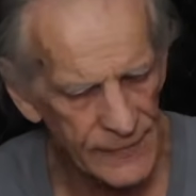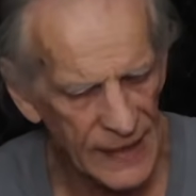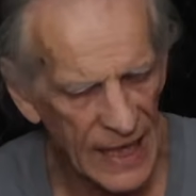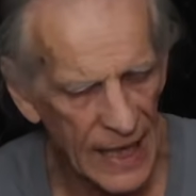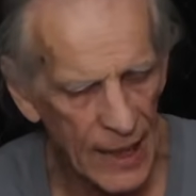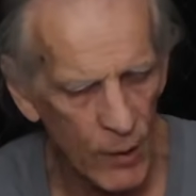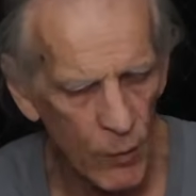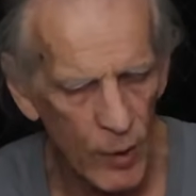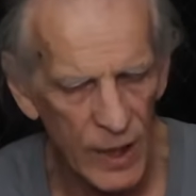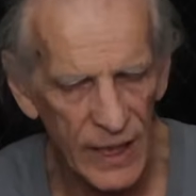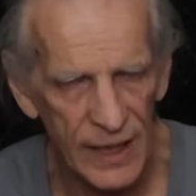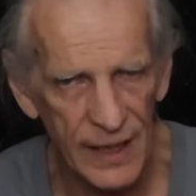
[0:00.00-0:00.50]

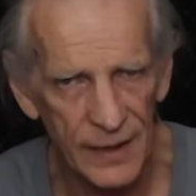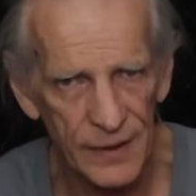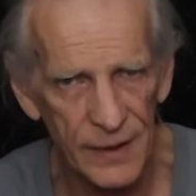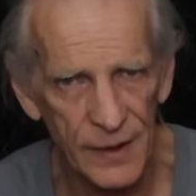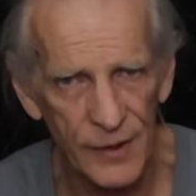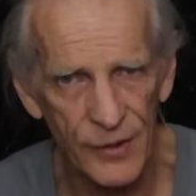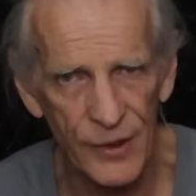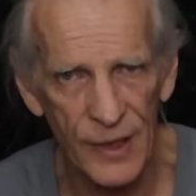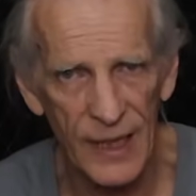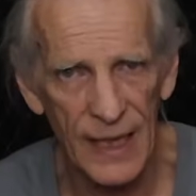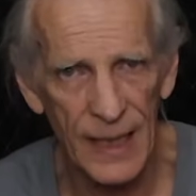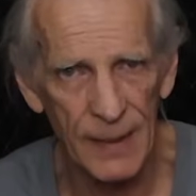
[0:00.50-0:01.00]
I want to get the
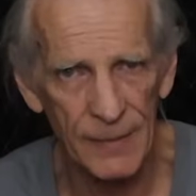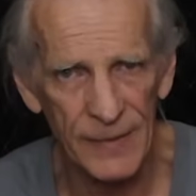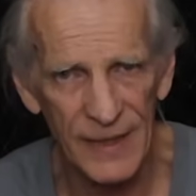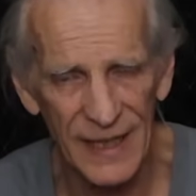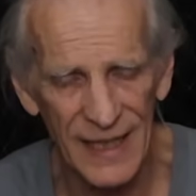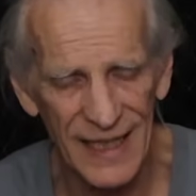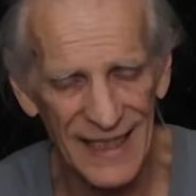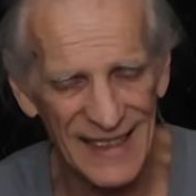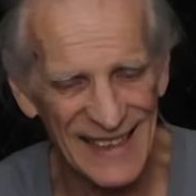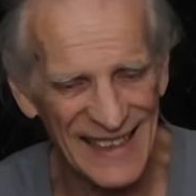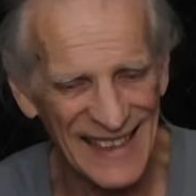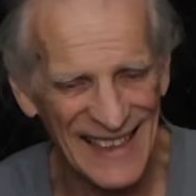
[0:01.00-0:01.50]
job
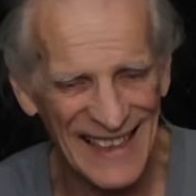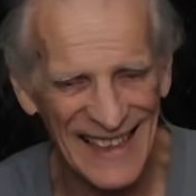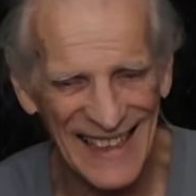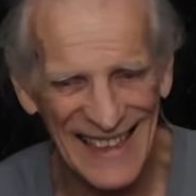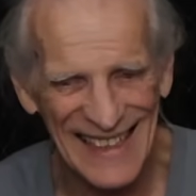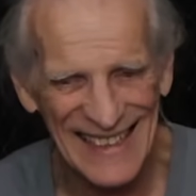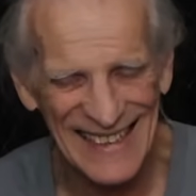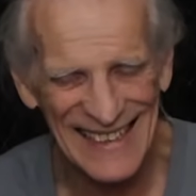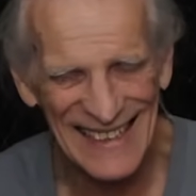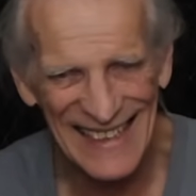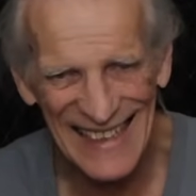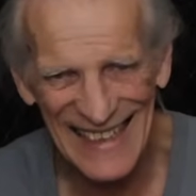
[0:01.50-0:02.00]
done
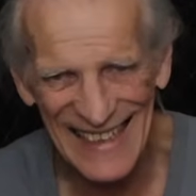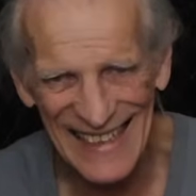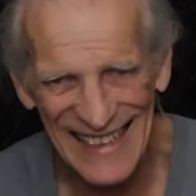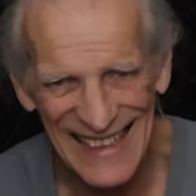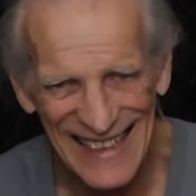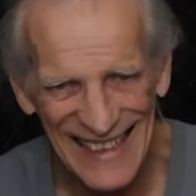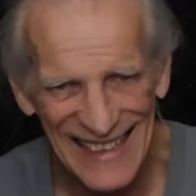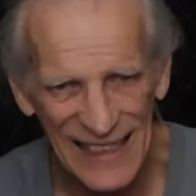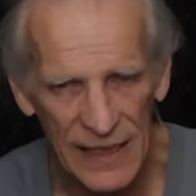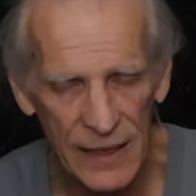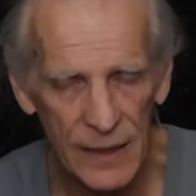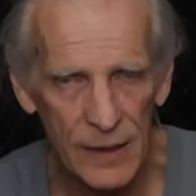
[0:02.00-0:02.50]
as
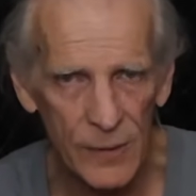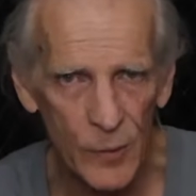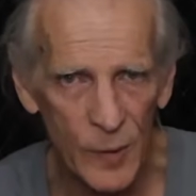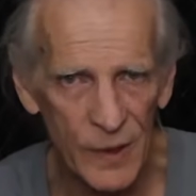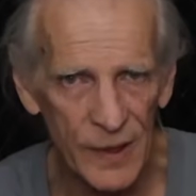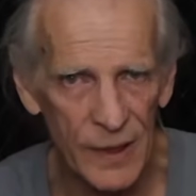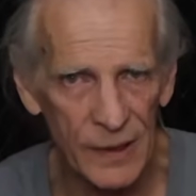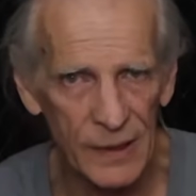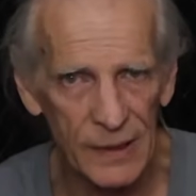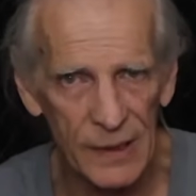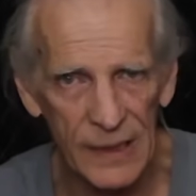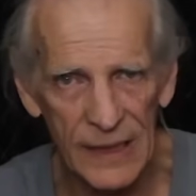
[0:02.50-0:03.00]
easy
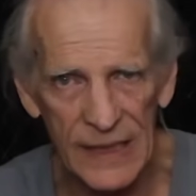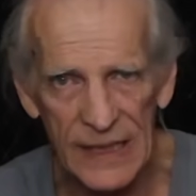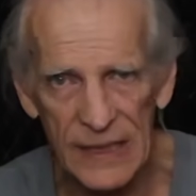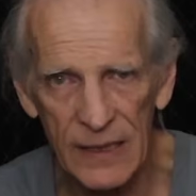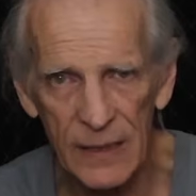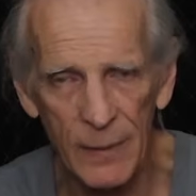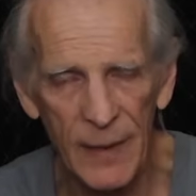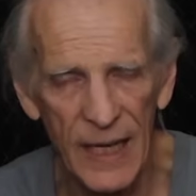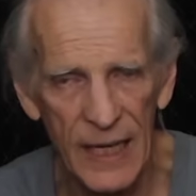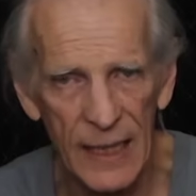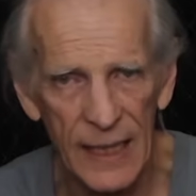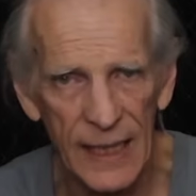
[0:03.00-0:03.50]
with the
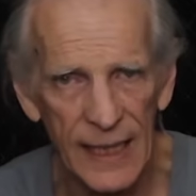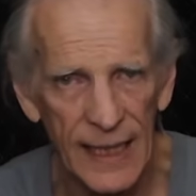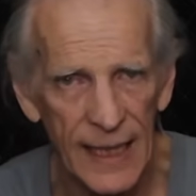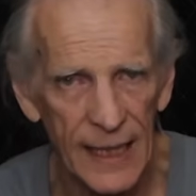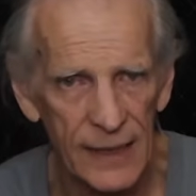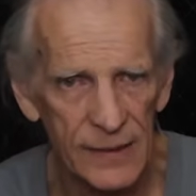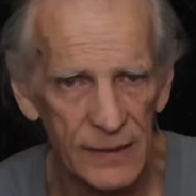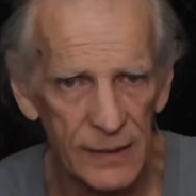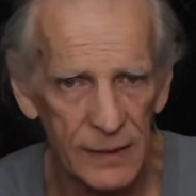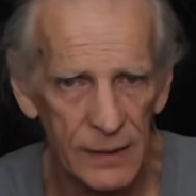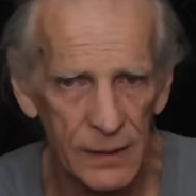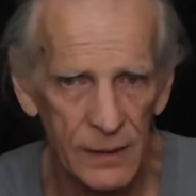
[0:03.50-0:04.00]
least amount of
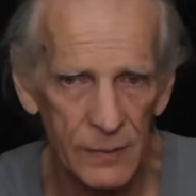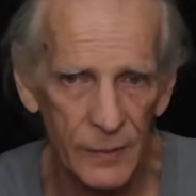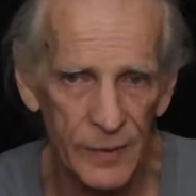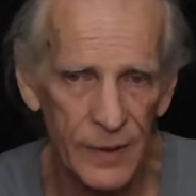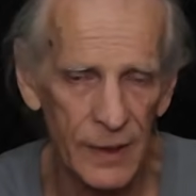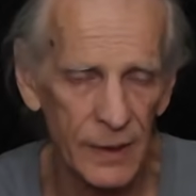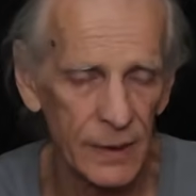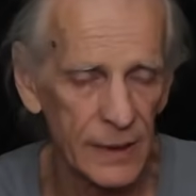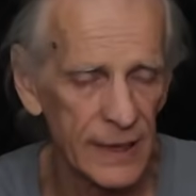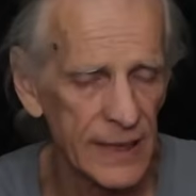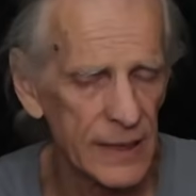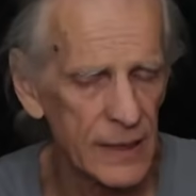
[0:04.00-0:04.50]
hassle, with
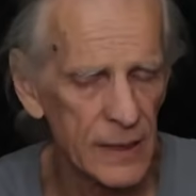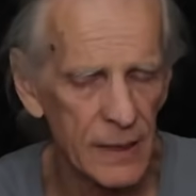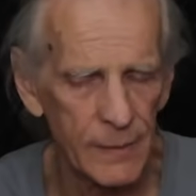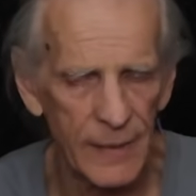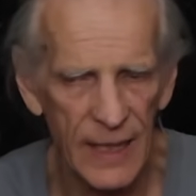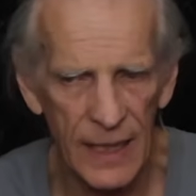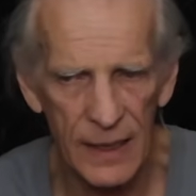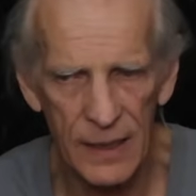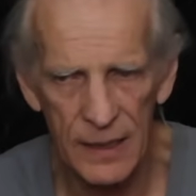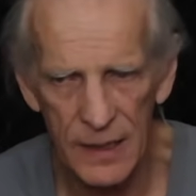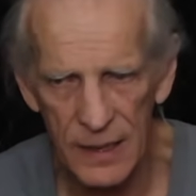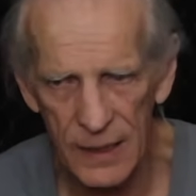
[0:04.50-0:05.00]
the least
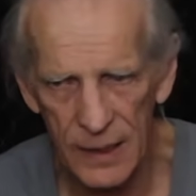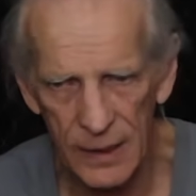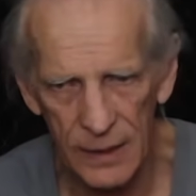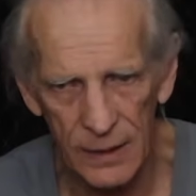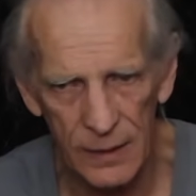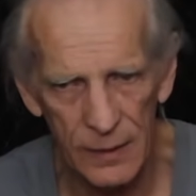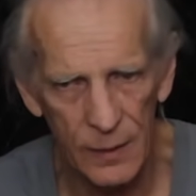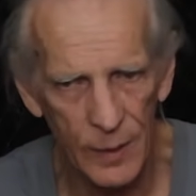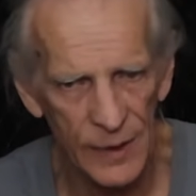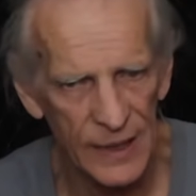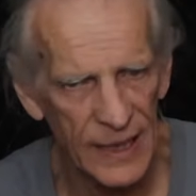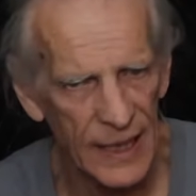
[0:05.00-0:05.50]
amount of
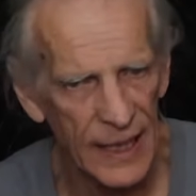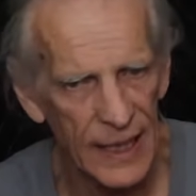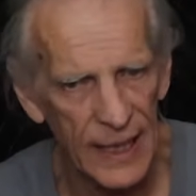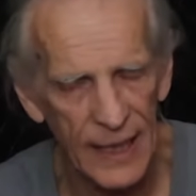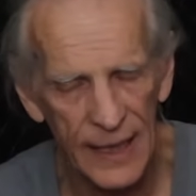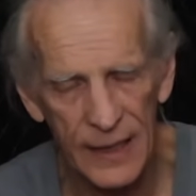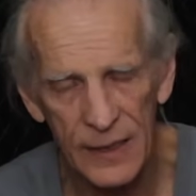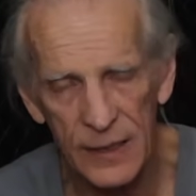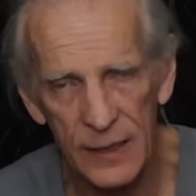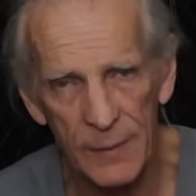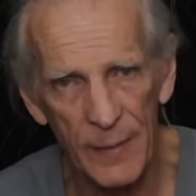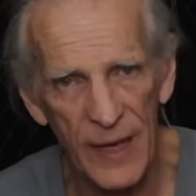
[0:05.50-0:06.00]
skill, with the
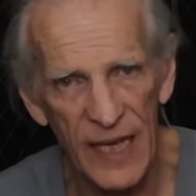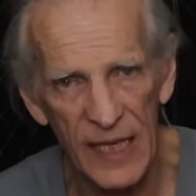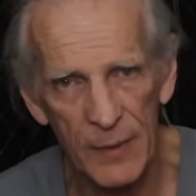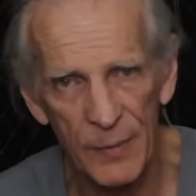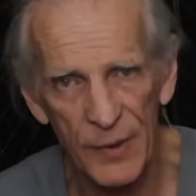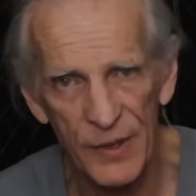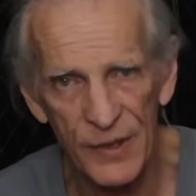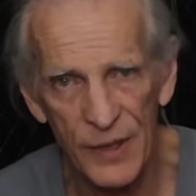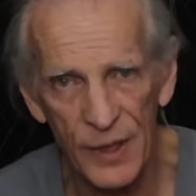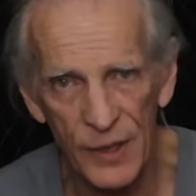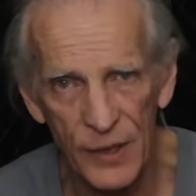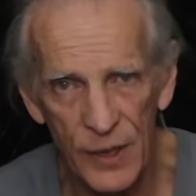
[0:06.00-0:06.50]
highest amount of
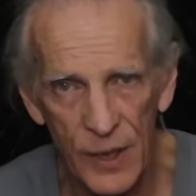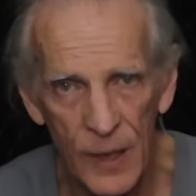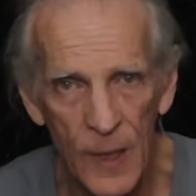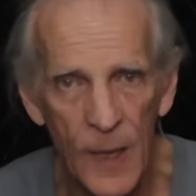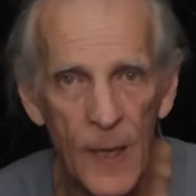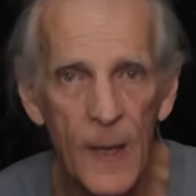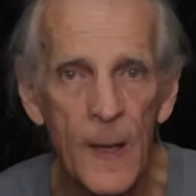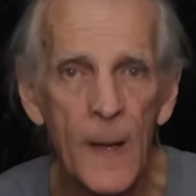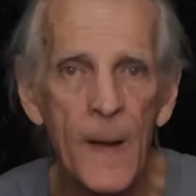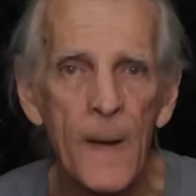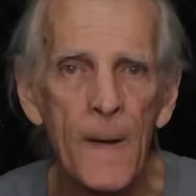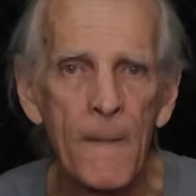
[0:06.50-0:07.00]
precision
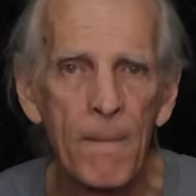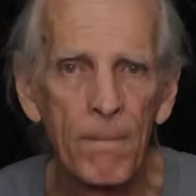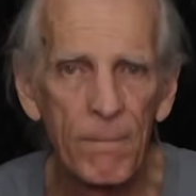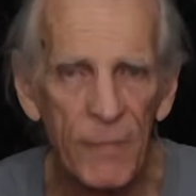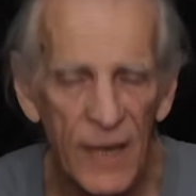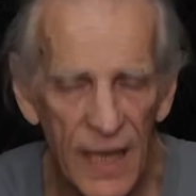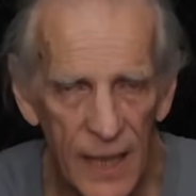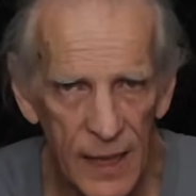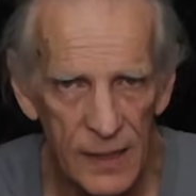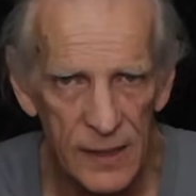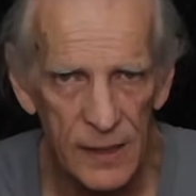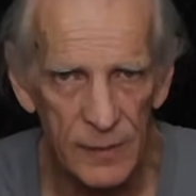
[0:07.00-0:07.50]

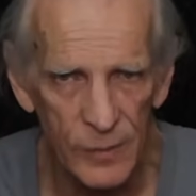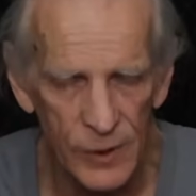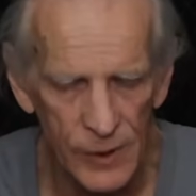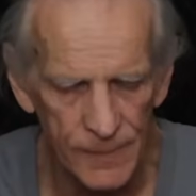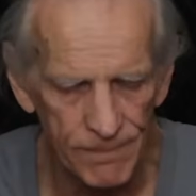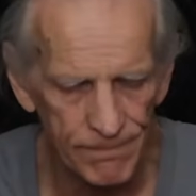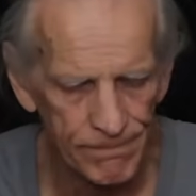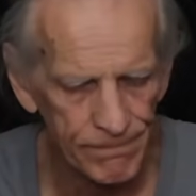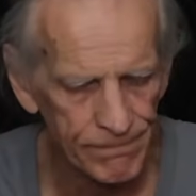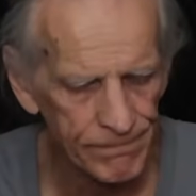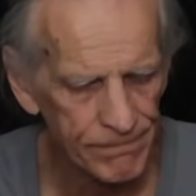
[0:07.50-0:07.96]
possible.